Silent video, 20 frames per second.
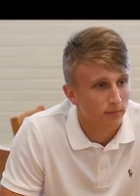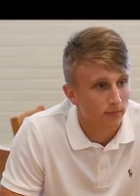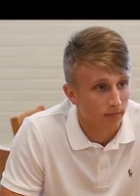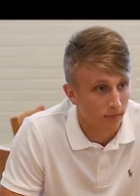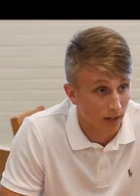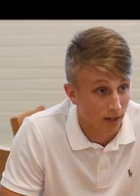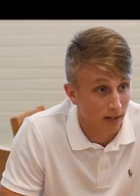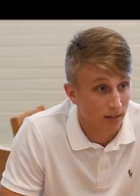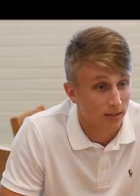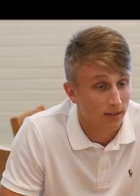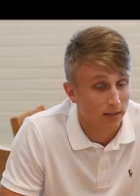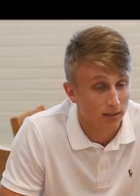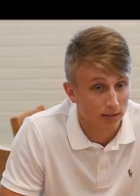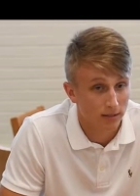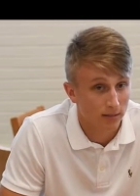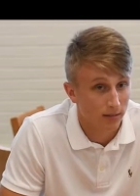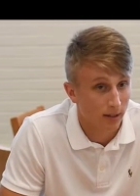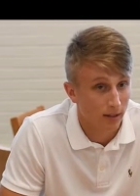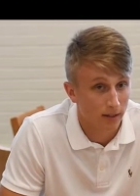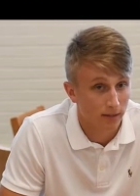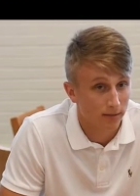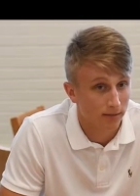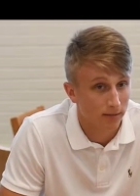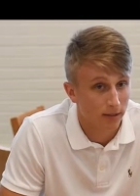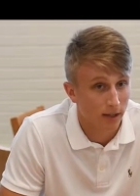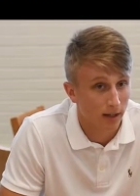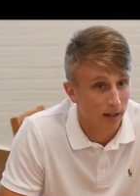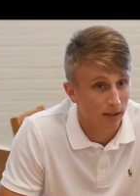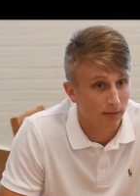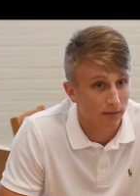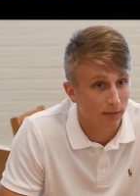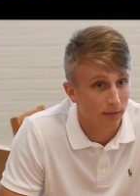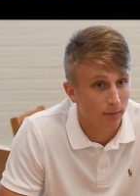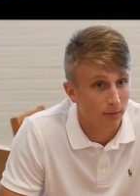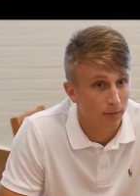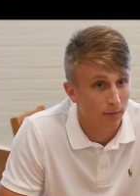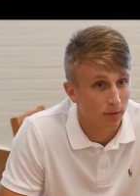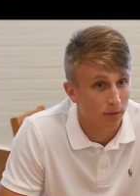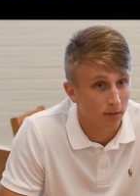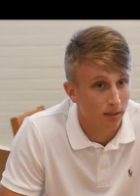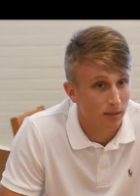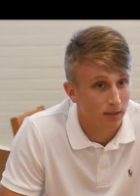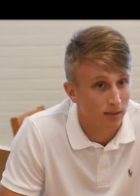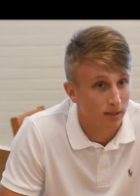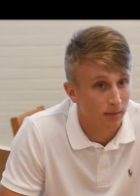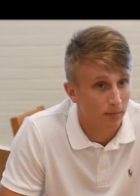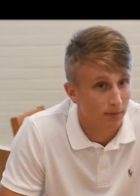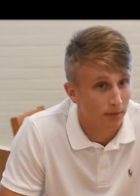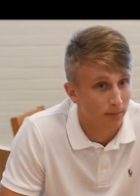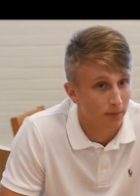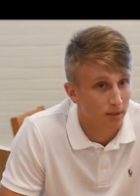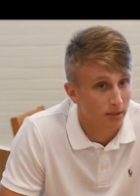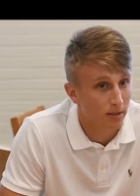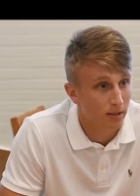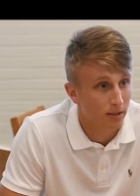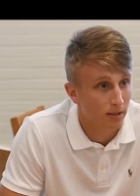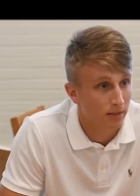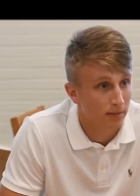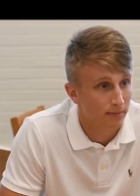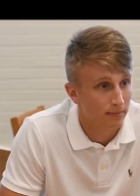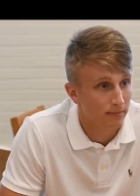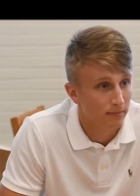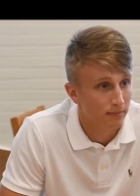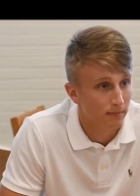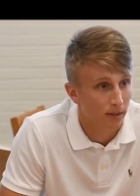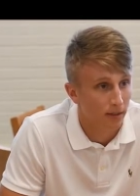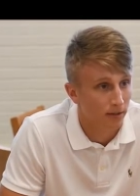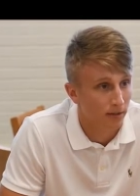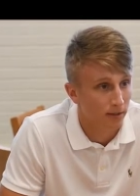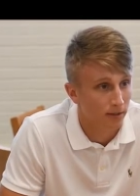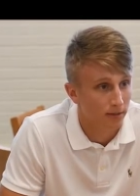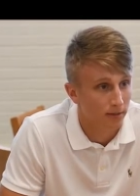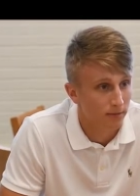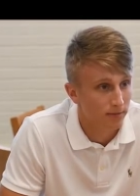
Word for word: Yes. I can't even remember the last time I missed a game, ever.